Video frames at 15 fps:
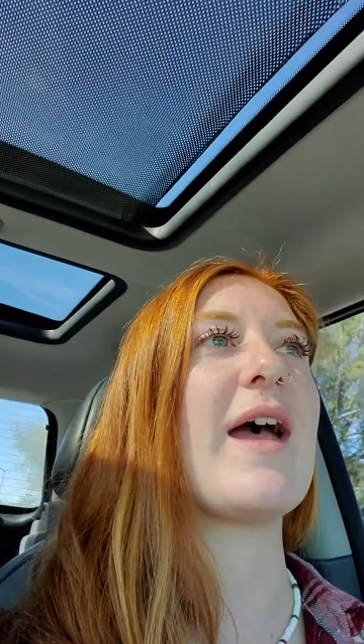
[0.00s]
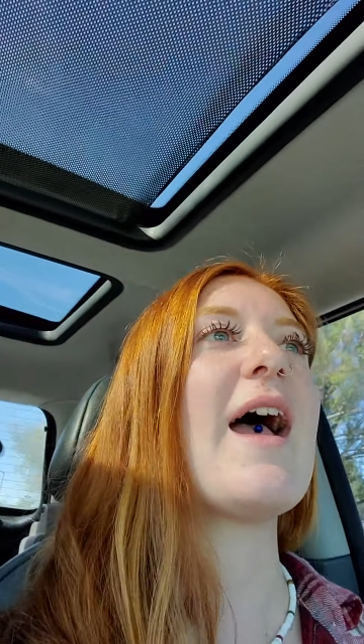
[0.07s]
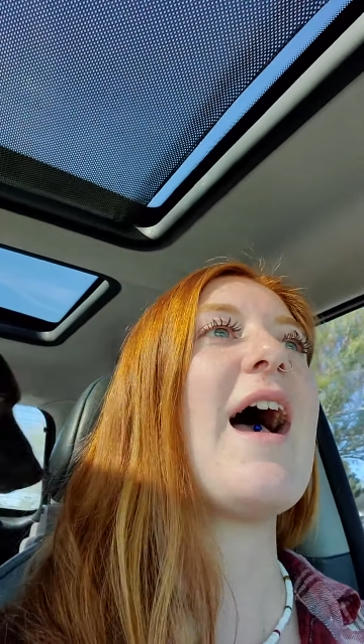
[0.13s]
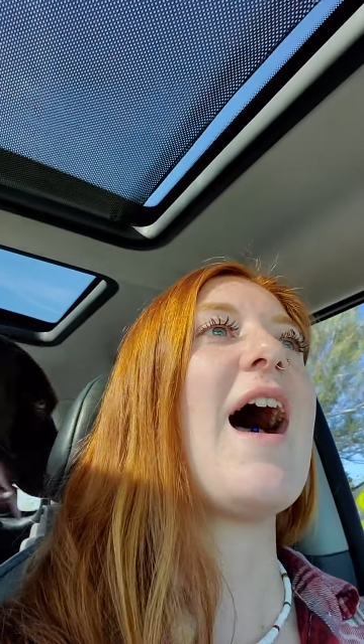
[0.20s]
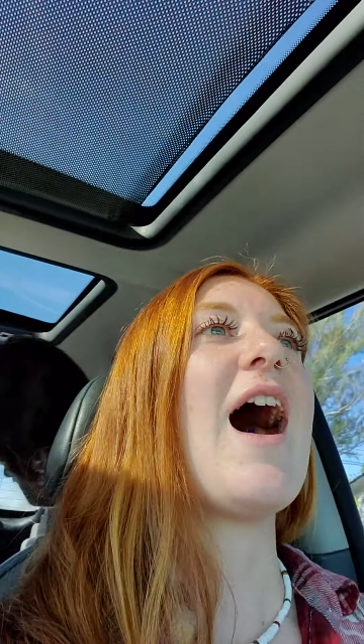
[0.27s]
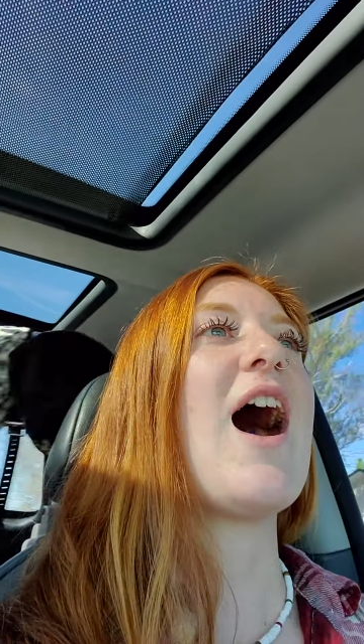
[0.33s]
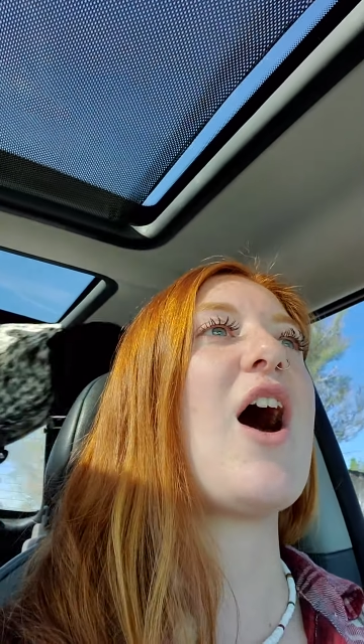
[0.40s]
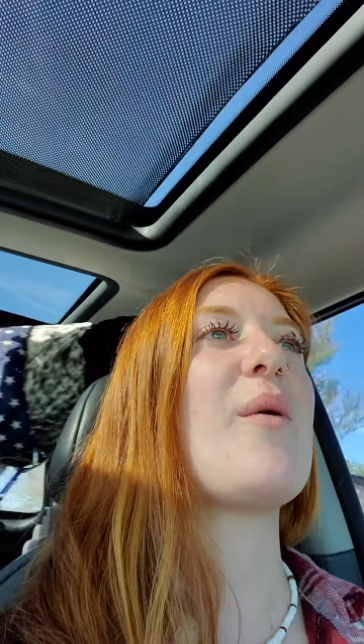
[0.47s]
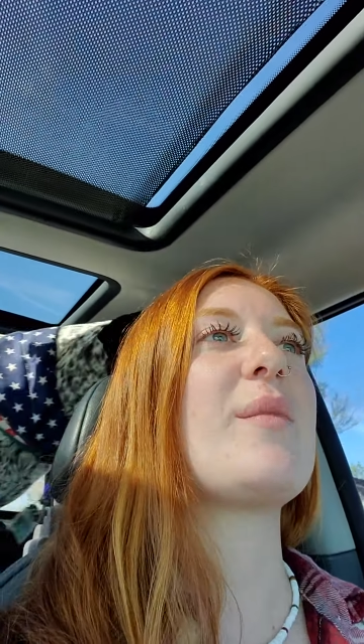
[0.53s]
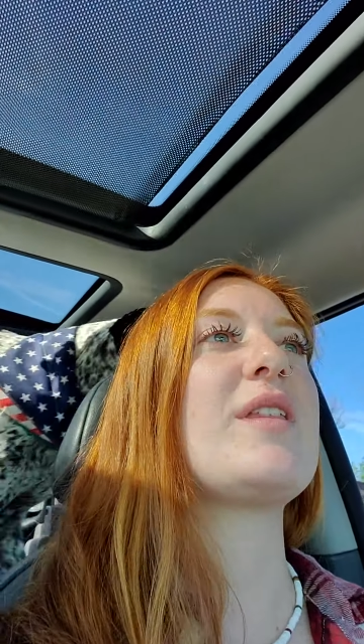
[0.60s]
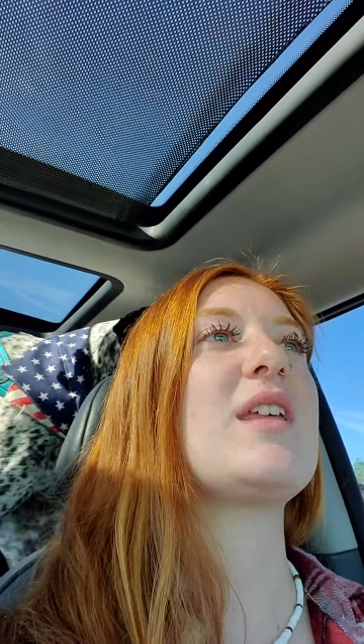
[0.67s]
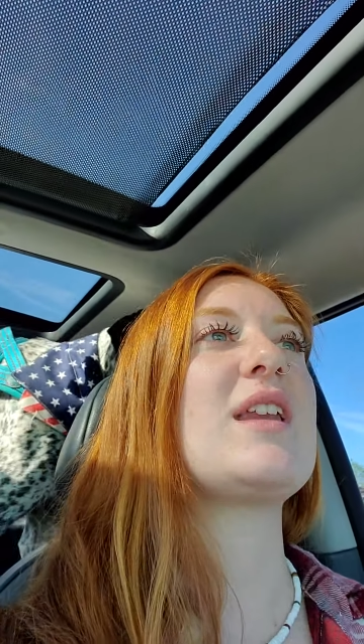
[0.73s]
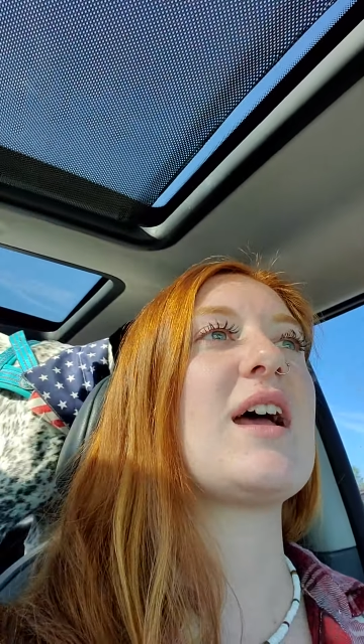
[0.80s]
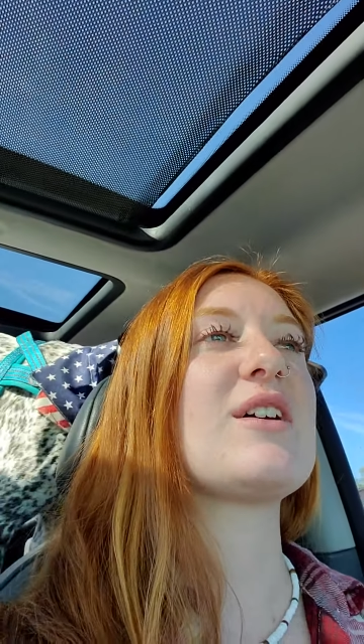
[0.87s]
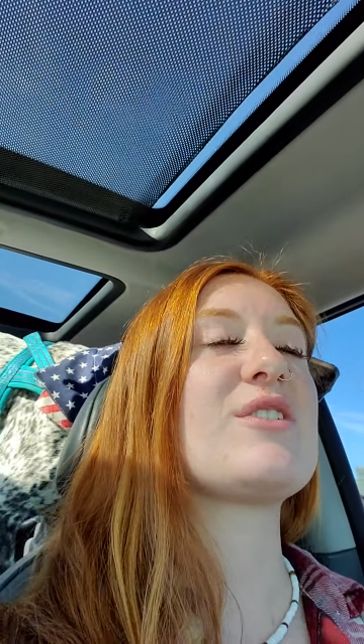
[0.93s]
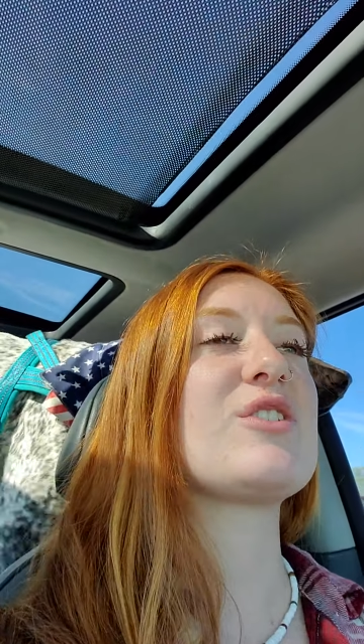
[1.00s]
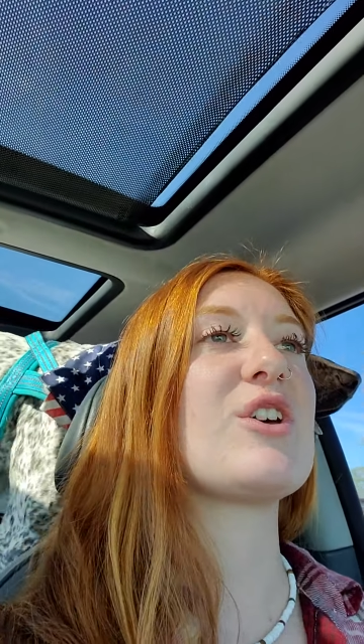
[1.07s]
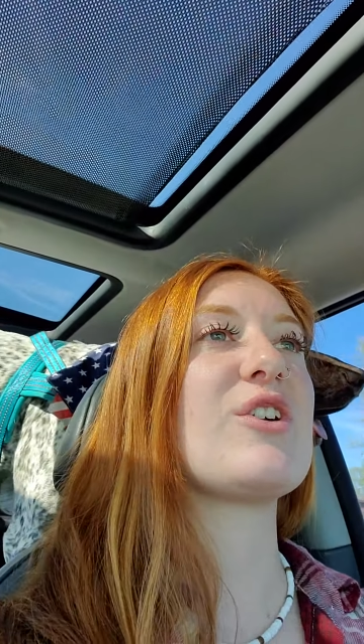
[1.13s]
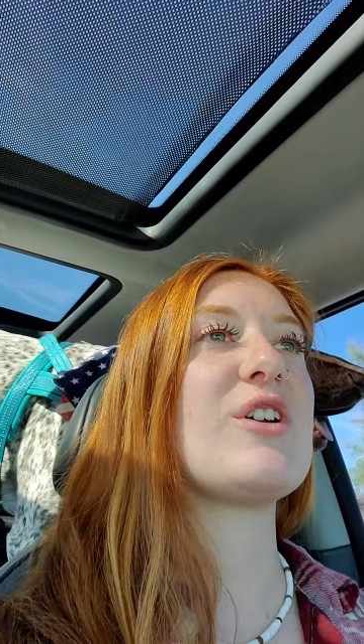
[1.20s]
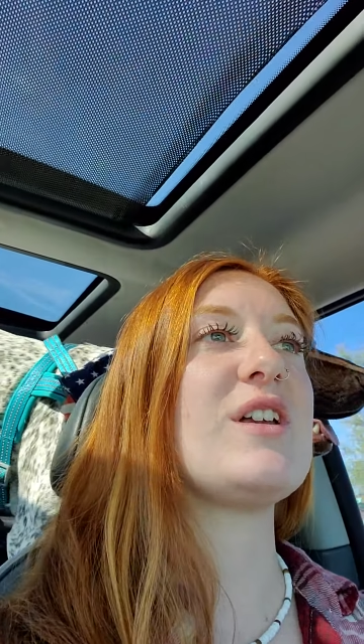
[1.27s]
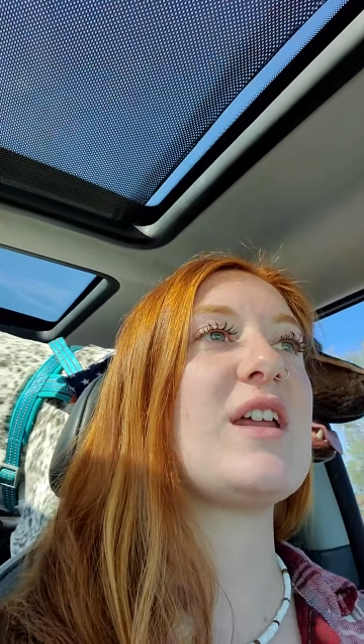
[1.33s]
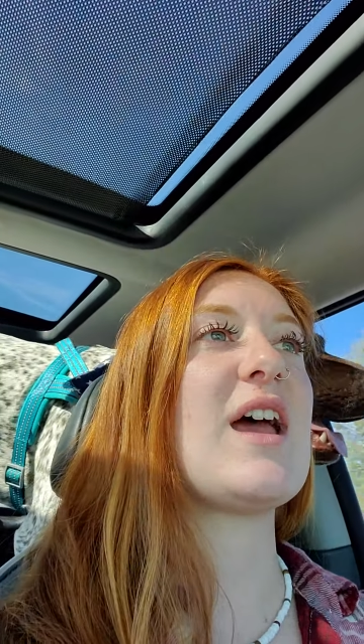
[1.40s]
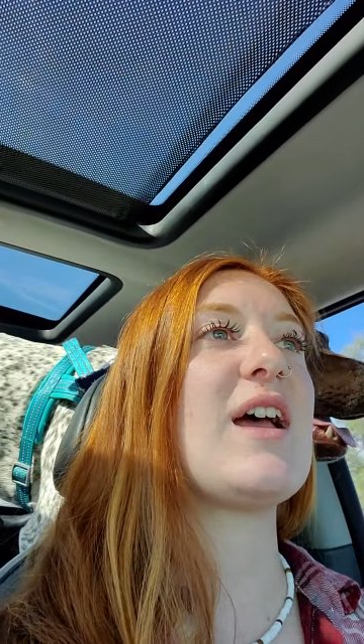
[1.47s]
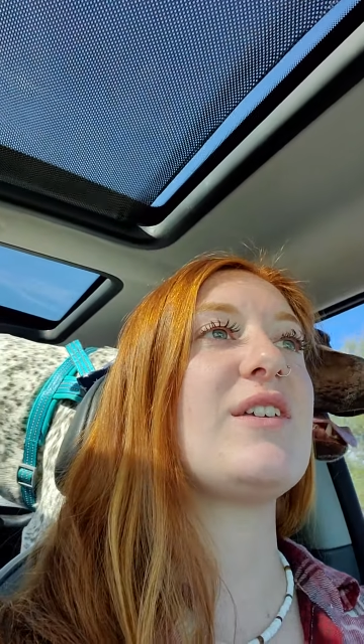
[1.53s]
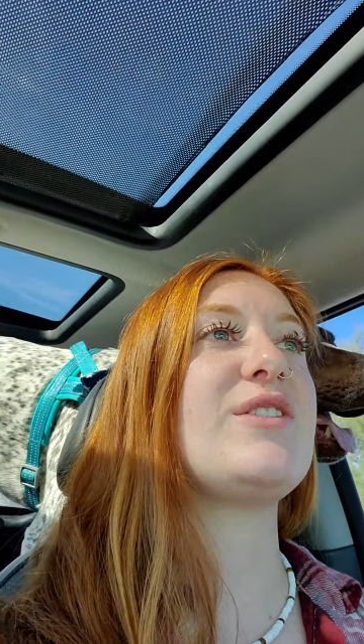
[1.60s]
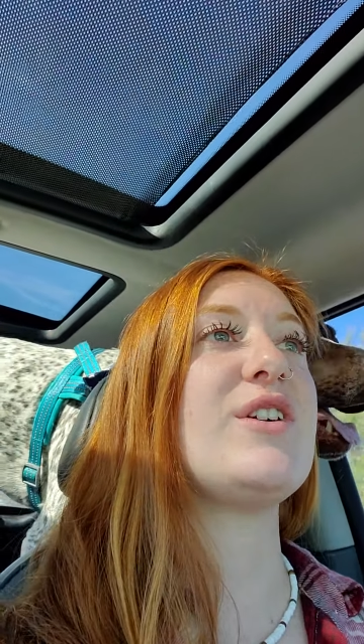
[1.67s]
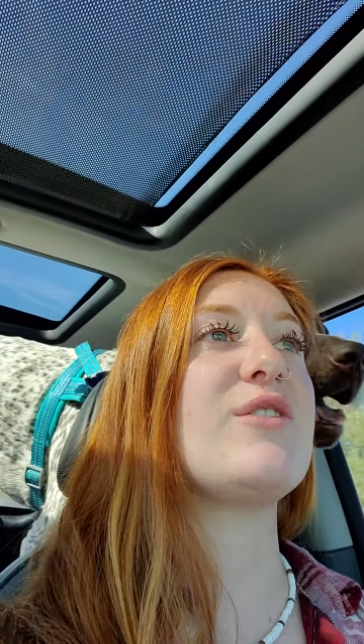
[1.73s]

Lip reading: in the next 30 days,